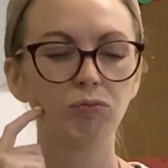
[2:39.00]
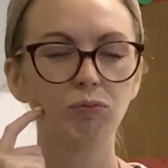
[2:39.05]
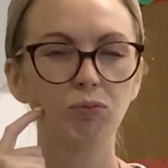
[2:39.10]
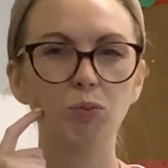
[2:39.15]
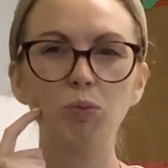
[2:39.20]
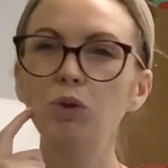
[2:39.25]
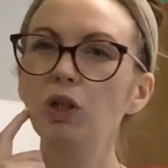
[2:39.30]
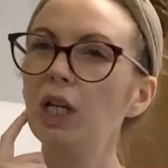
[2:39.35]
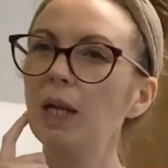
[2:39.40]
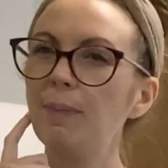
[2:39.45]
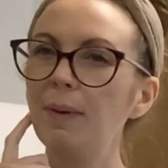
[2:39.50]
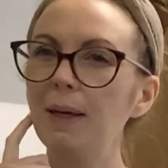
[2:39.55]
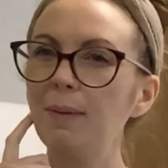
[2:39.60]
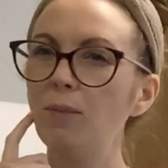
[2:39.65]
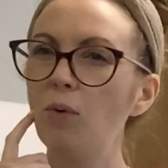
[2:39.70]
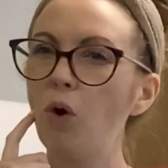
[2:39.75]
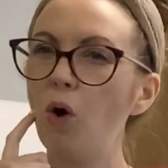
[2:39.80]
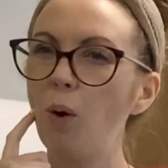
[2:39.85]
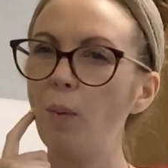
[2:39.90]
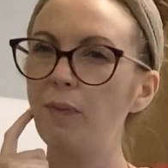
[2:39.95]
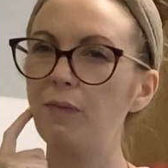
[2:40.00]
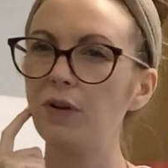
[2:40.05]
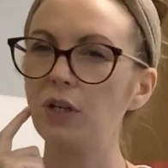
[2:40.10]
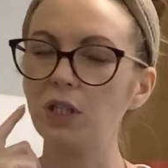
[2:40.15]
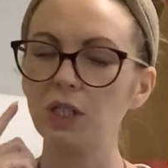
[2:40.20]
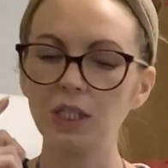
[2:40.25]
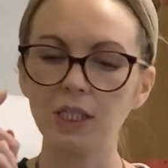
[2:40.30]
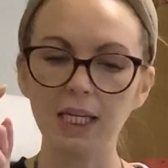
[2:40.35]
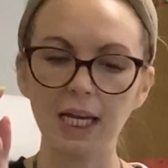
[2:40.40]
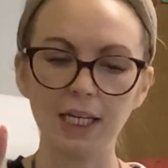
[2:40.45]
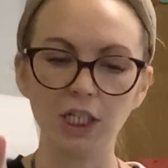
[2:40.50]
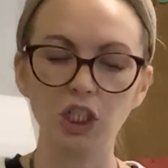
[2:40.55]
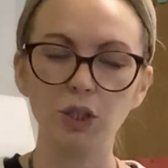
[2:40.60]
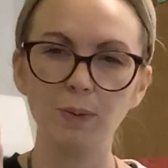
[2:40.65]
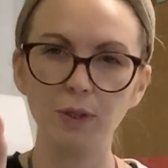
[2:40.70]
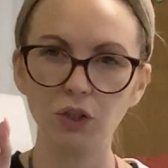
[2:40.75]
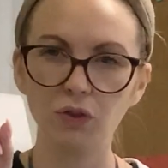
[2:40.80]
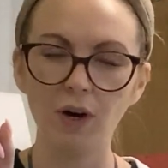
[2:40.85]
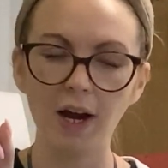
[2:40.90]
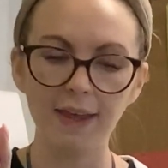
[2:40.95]
Would it be more obvious then? Shall we
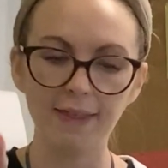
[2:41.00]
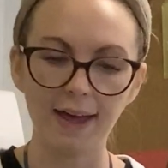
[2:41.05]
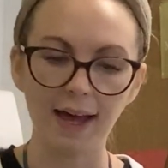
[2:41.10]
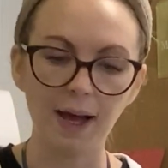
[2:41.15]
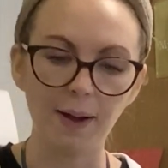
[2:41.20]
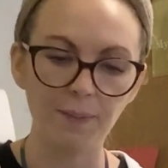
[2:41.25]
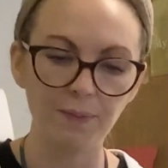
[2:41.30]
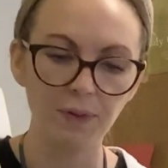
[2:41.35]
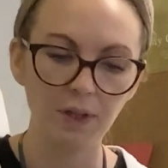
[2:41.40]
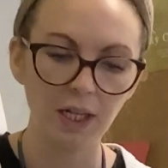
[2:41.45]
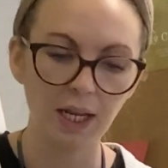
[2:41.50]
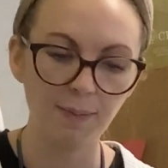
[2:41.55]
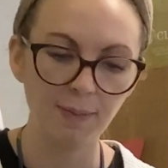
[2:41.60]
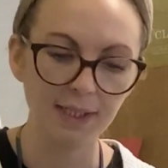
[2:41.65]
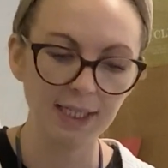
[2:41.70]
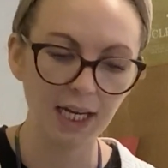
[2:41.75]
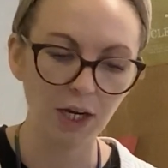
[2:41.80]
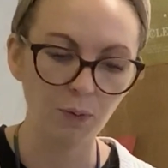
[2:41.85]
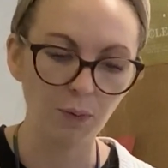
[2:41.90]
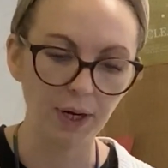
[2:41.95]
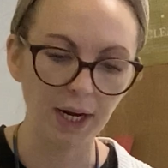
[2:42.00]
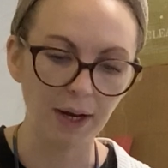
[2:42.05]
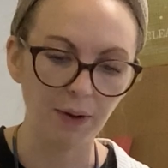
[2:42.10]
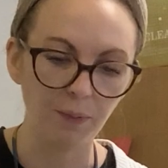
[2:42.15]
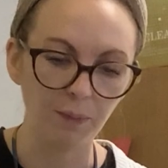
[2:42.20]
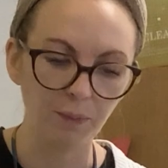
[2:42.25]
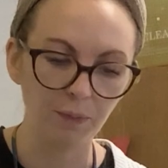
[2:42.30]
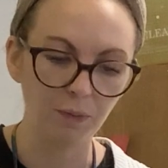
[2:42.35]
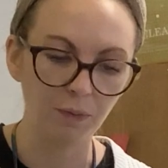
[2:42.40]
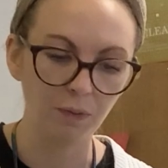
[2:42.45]
try that? Let me take one out.